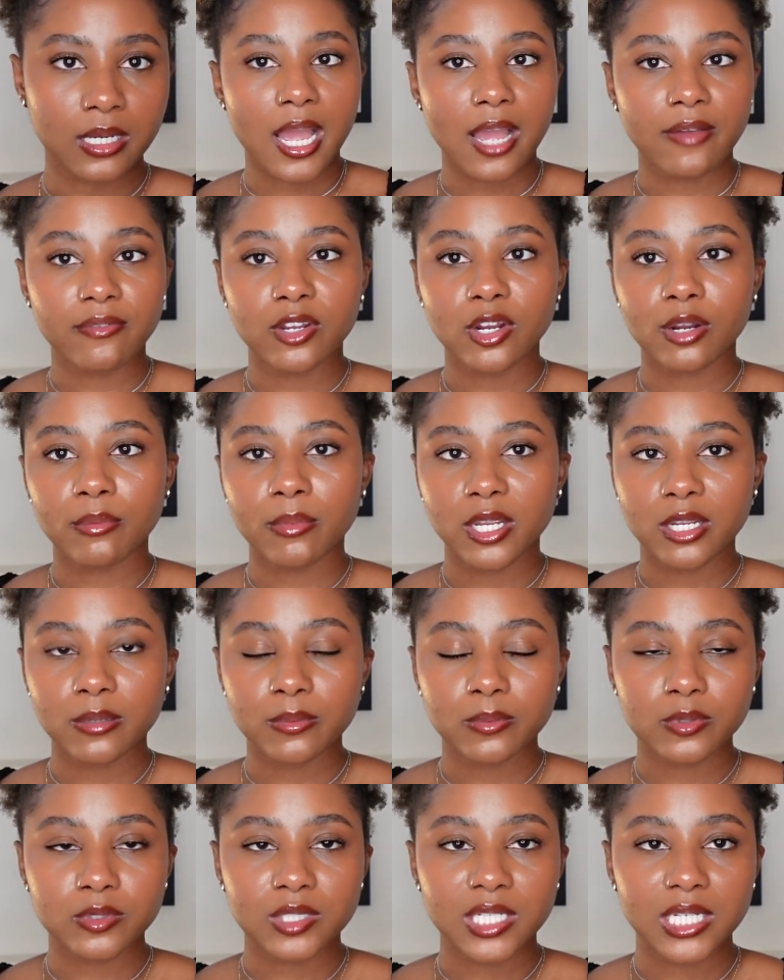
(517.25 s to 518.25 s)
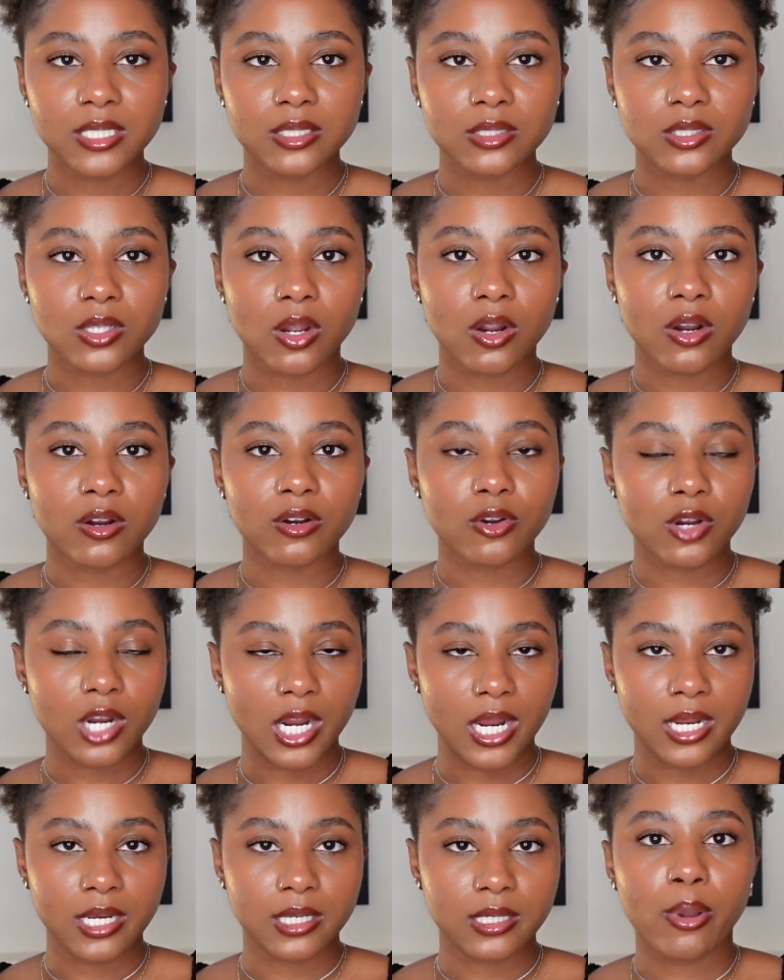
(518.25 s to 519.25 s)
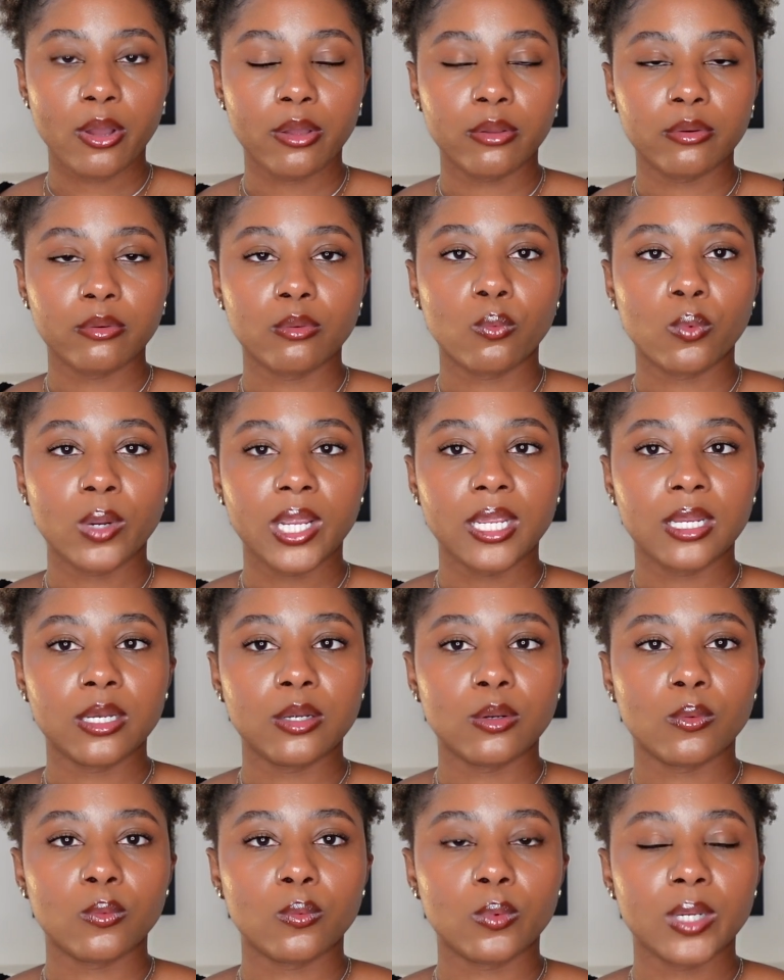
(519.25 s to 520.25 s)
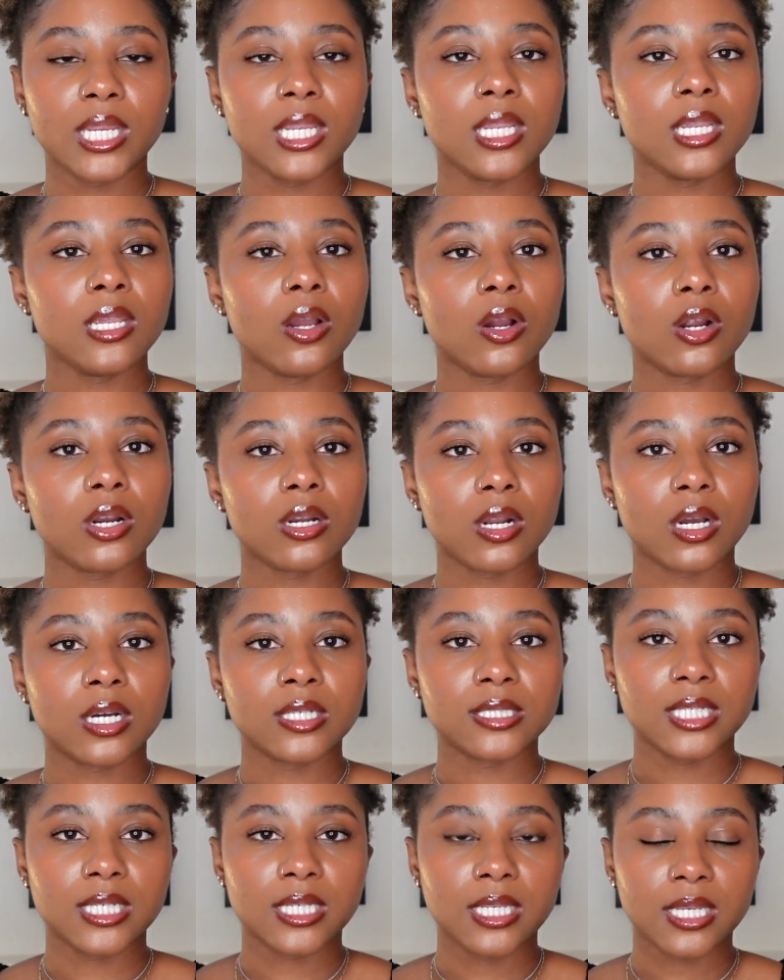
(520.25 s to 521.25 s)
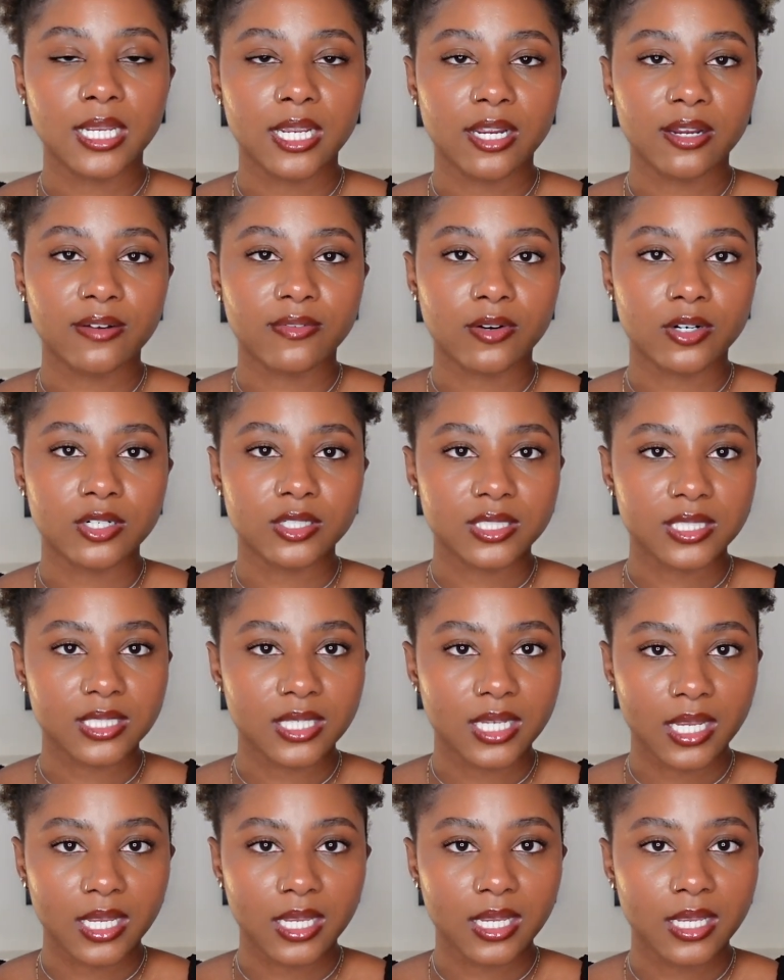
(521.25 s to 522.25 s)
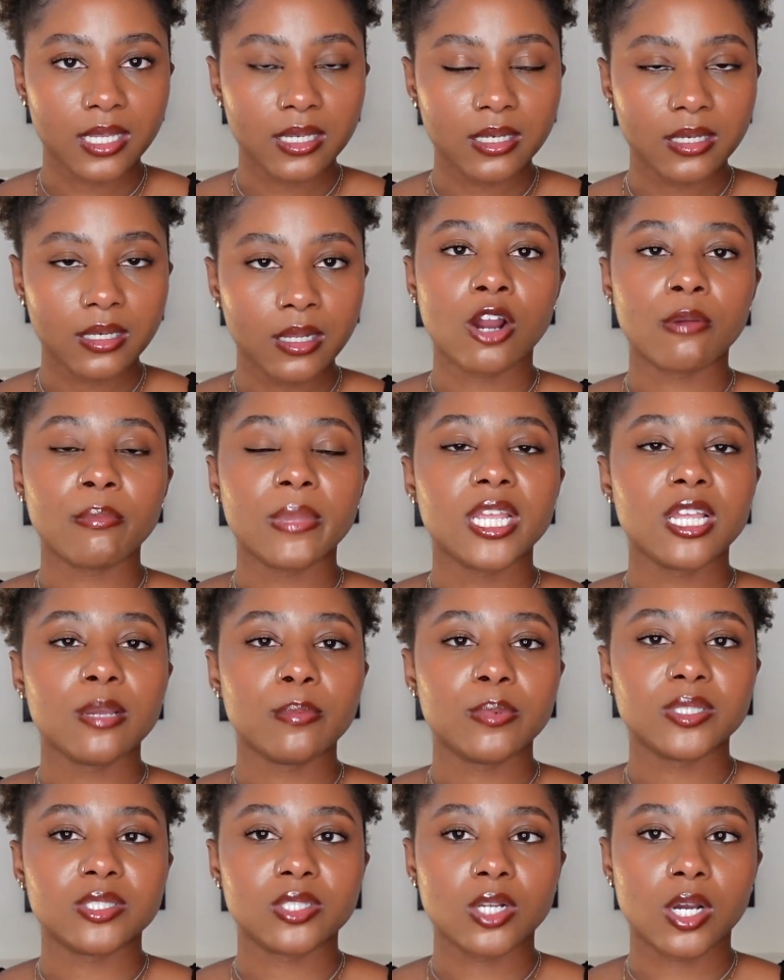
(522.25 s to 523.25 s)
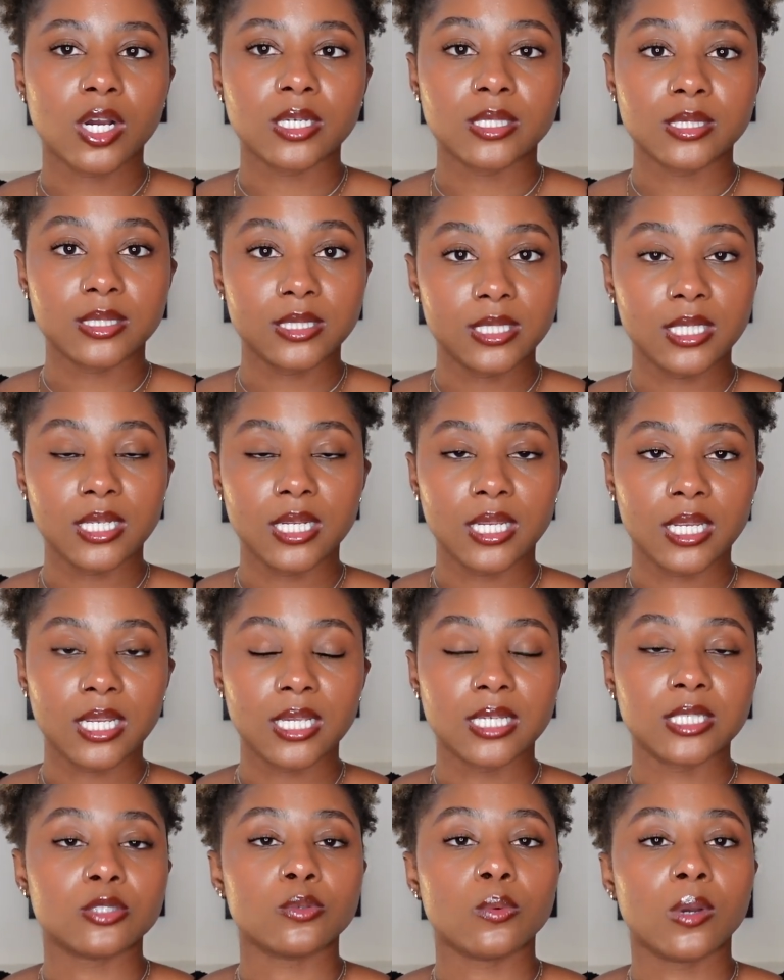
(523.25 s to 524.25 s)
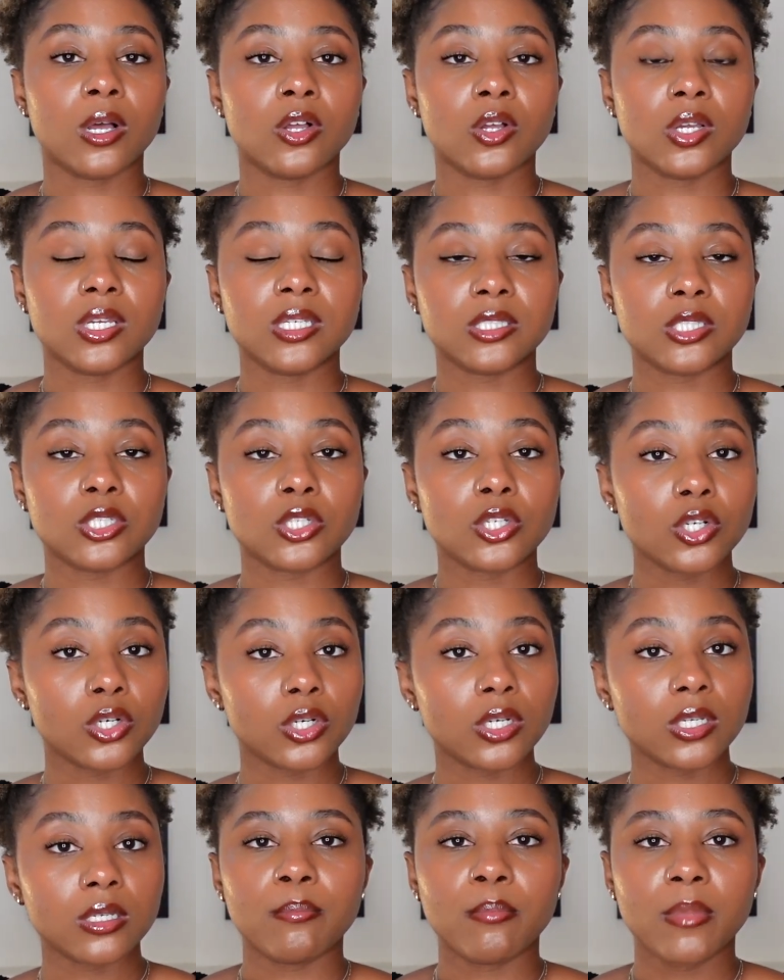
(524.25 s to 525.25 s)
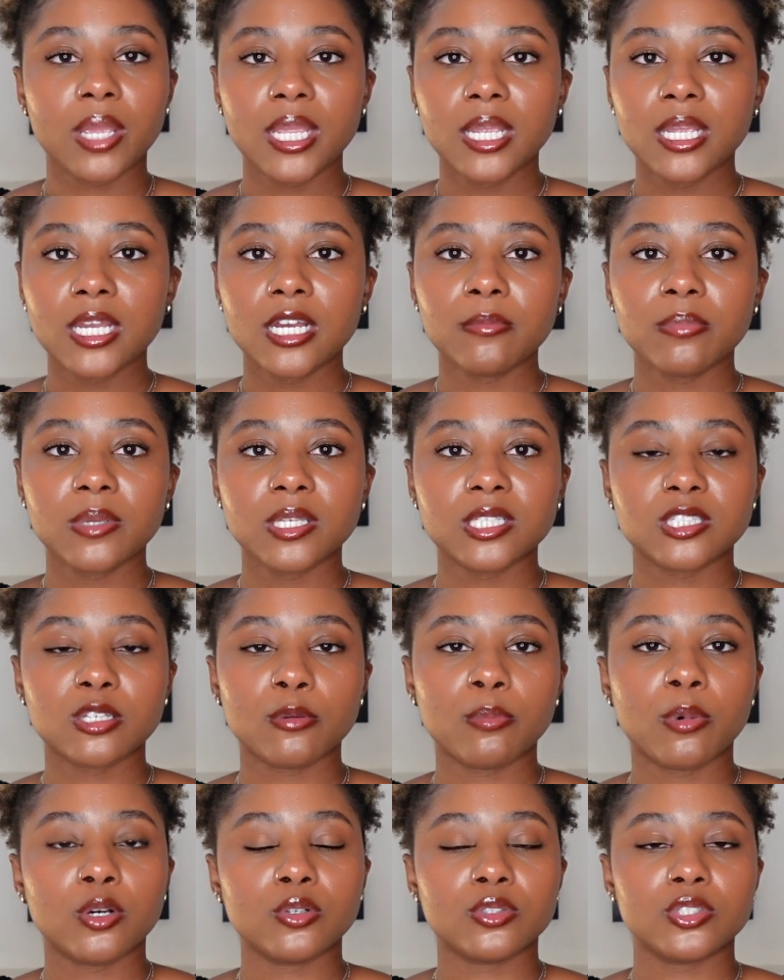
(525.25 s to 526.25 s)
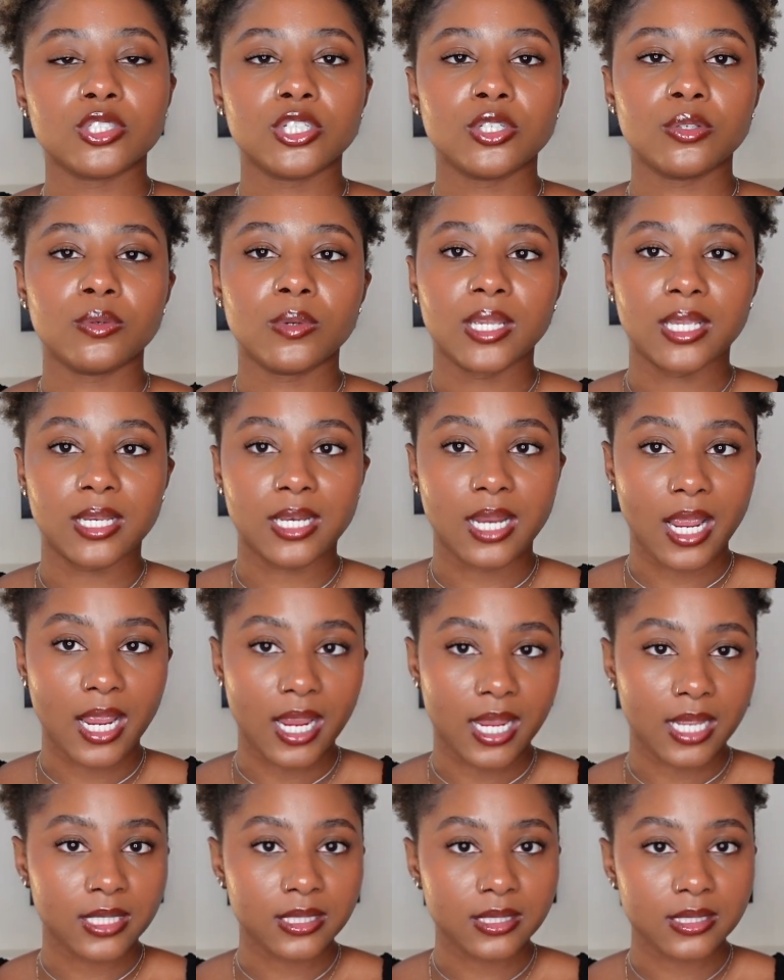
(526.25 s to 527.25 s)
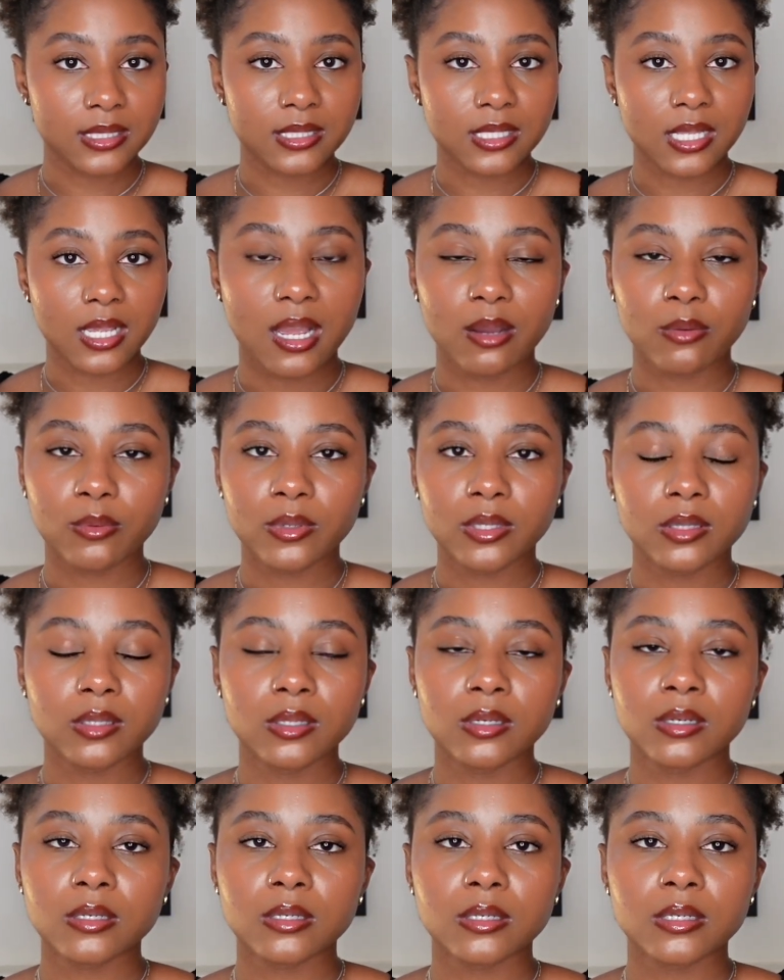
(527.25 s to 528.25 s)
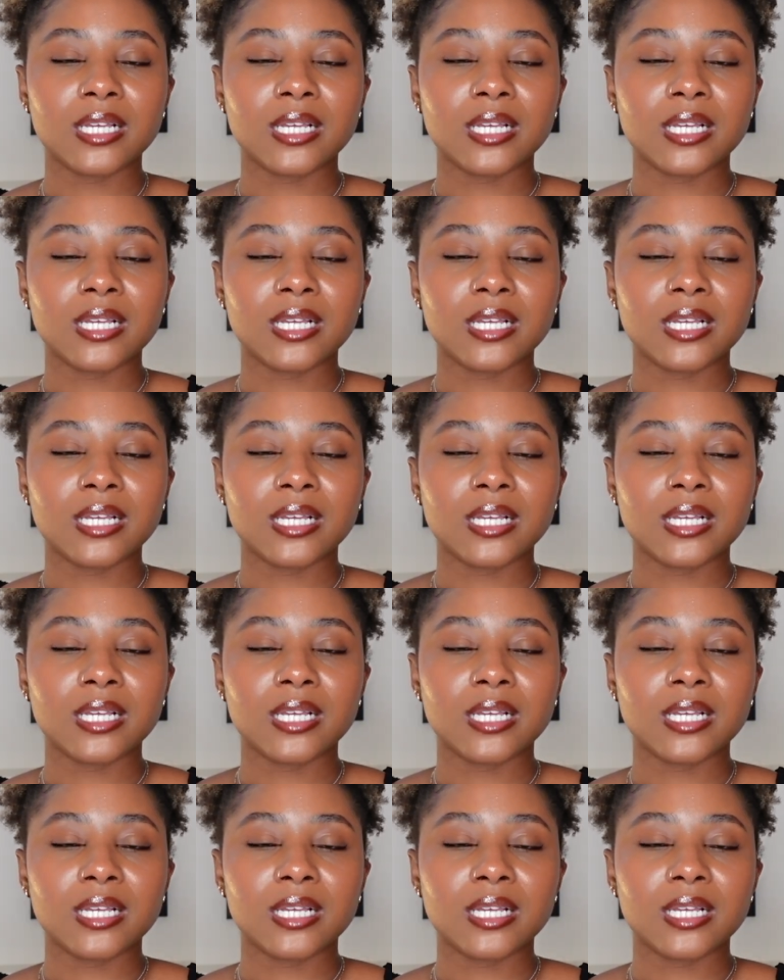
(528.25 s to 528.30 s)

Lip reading: Having our makeup routines are great. But when we are not taking care of our skin, our makeup is not sitting as well as it could. Makeup is supposed to enhance how we look.